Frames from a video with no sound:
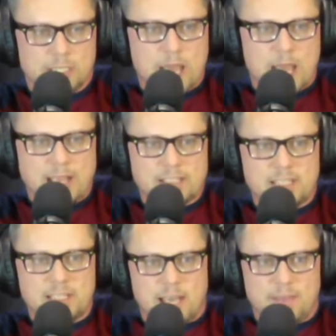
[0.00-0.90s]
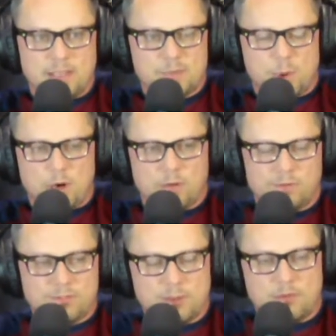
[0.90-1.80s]
I could see that, and that's part of
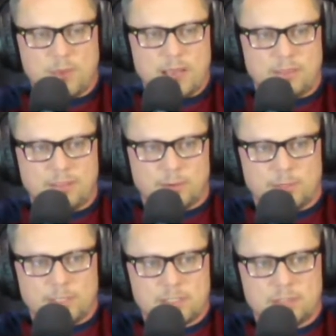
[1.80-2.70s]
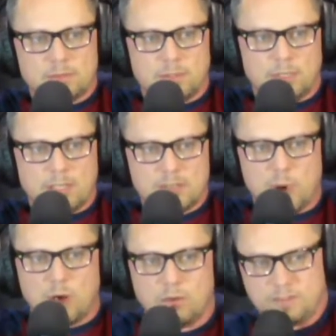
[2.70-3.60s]
some of my theories. That's
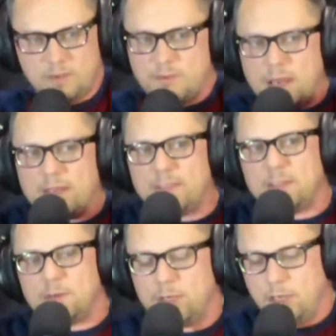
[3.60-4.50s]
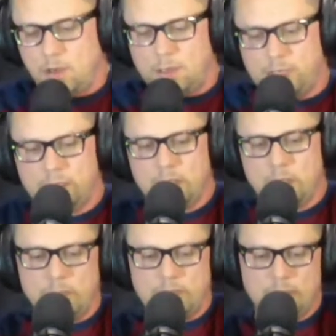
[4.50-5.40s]
part of some of my theory on it. I
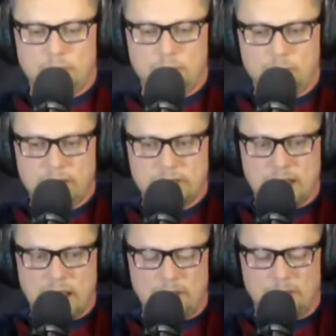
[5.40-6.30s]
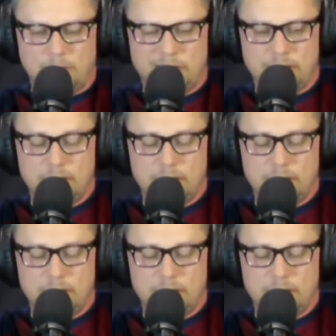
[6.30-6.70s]
mean, when you mix that with